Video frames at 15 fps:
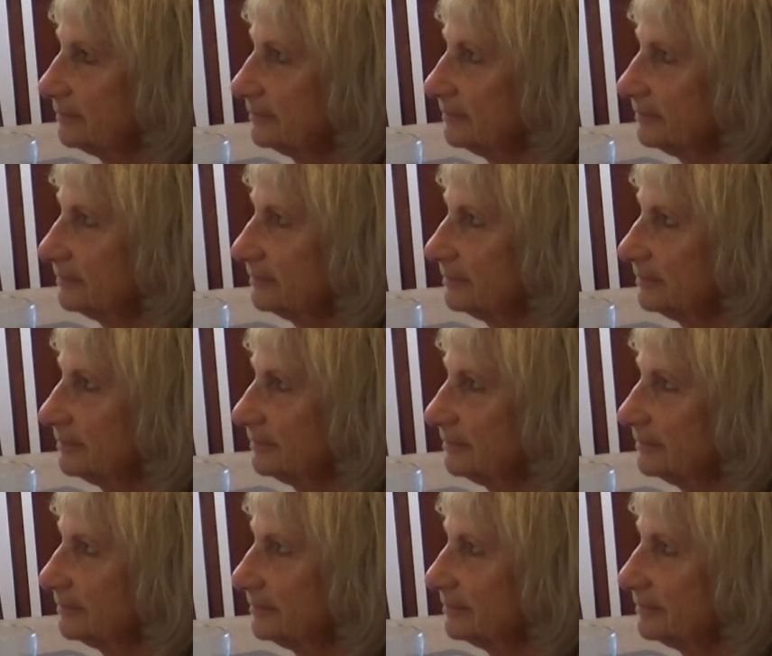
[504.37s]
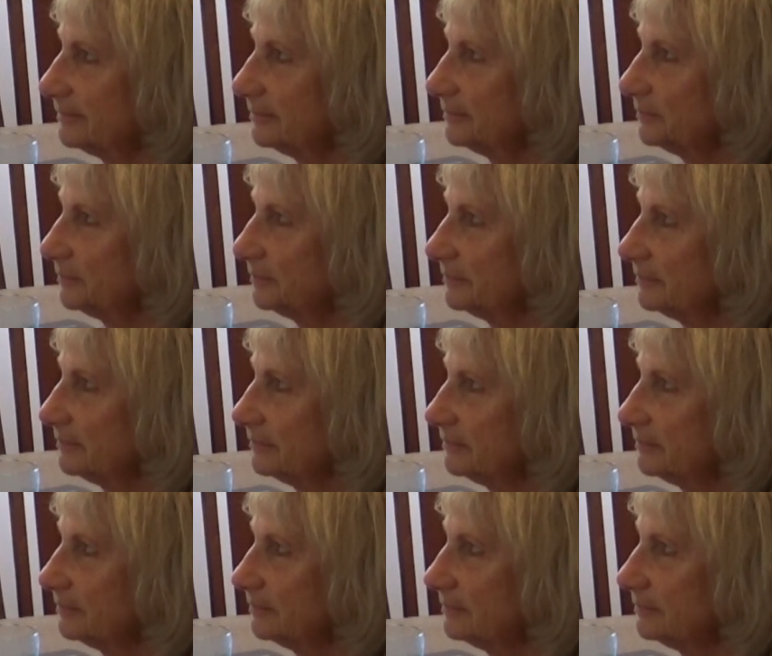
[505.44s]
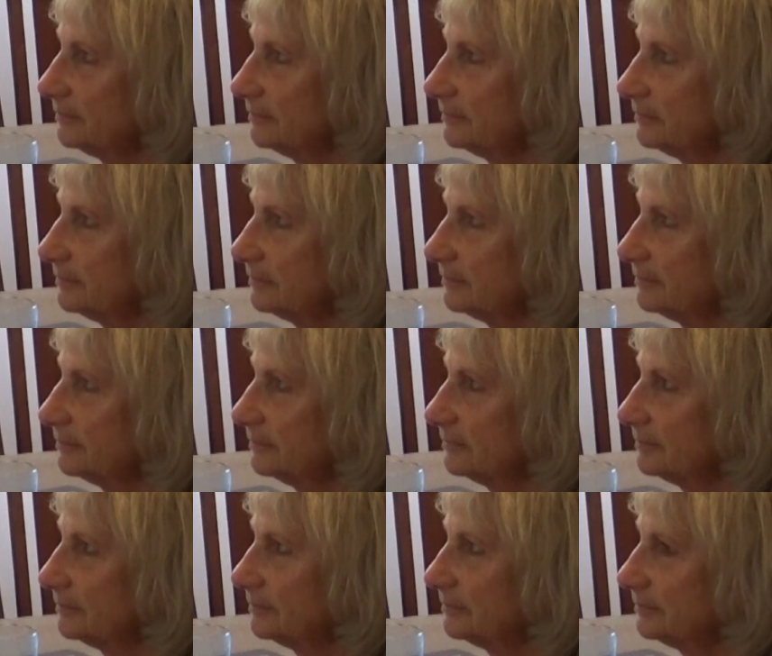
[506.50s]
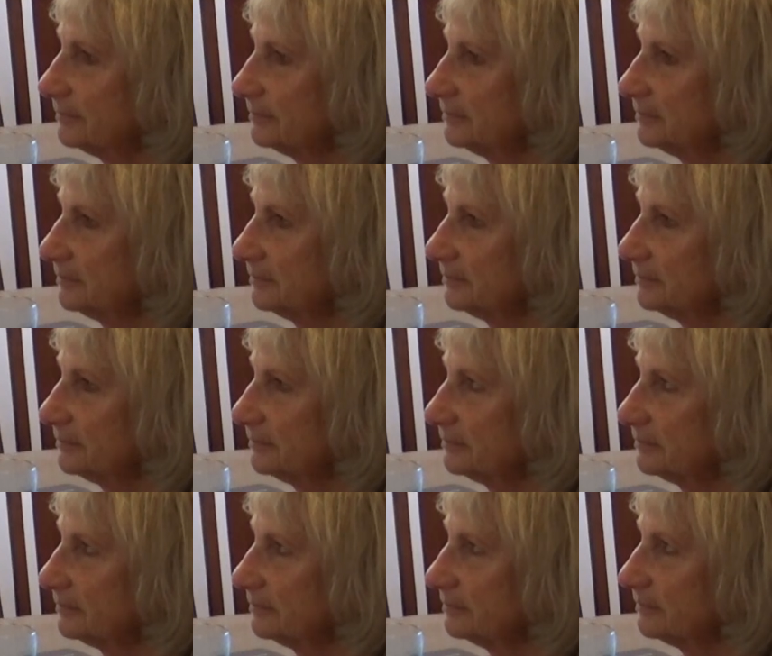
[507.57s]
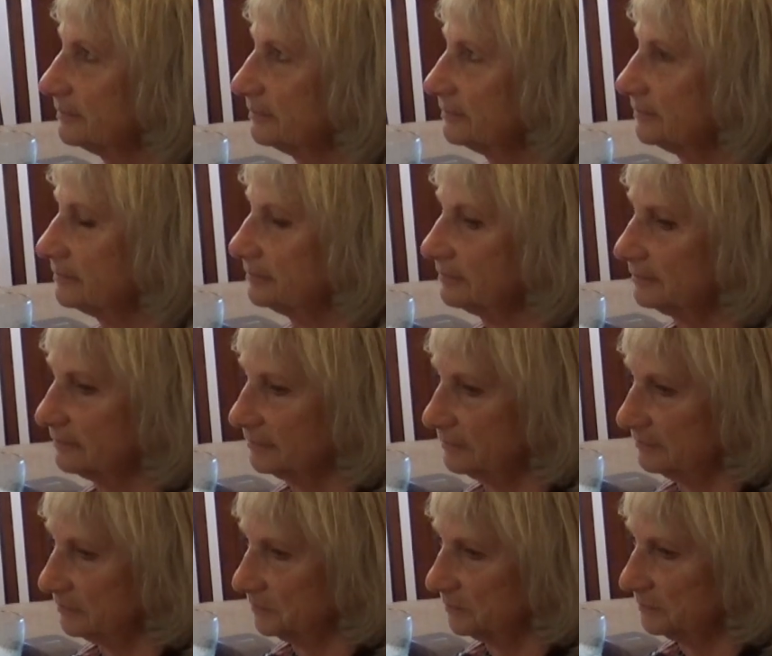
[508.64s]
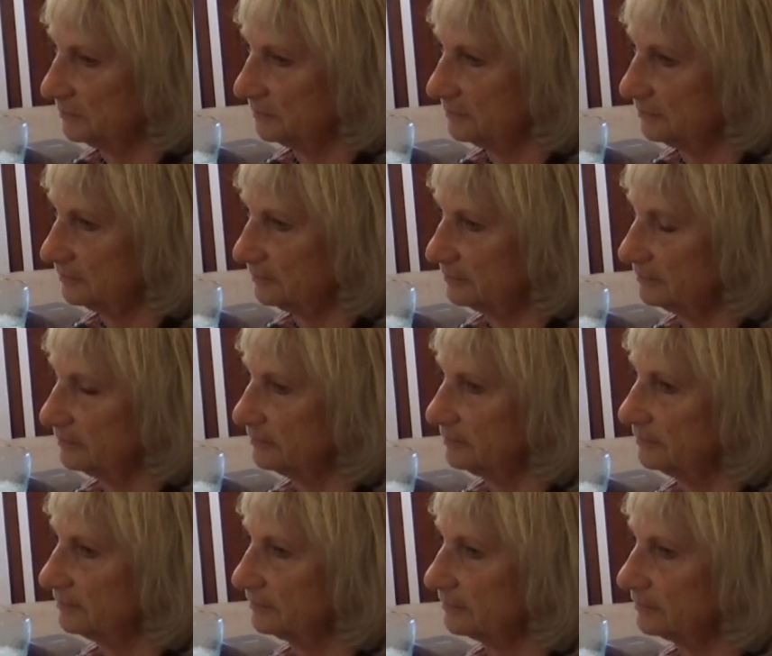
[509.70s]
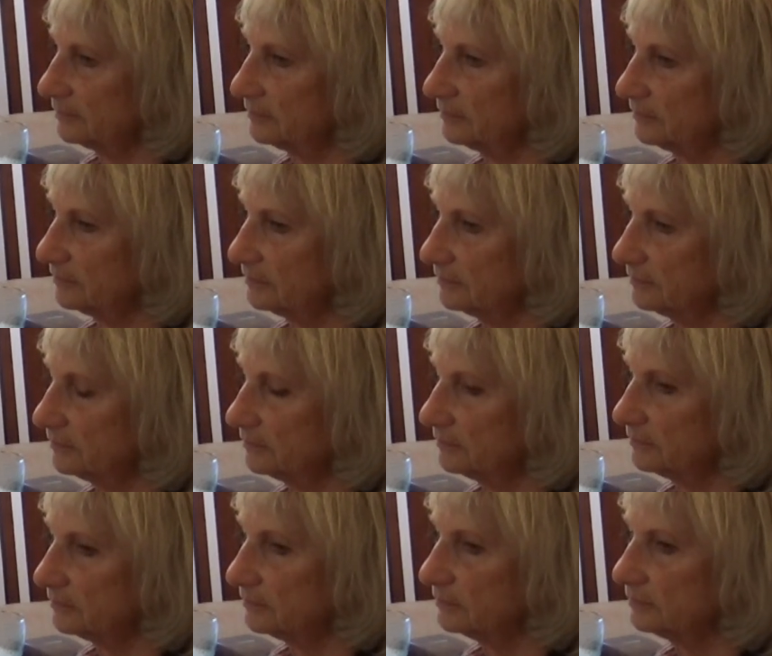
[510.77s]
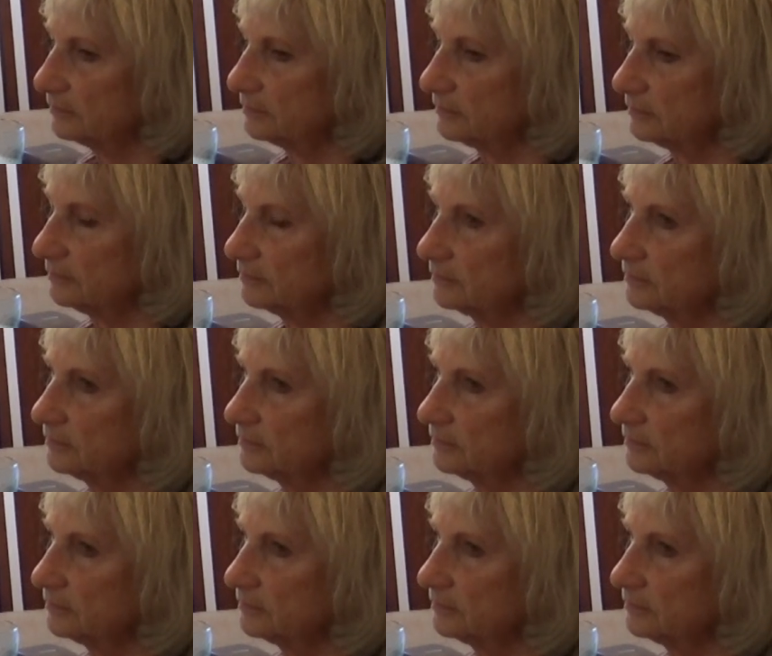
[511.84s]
This person isn't speaking.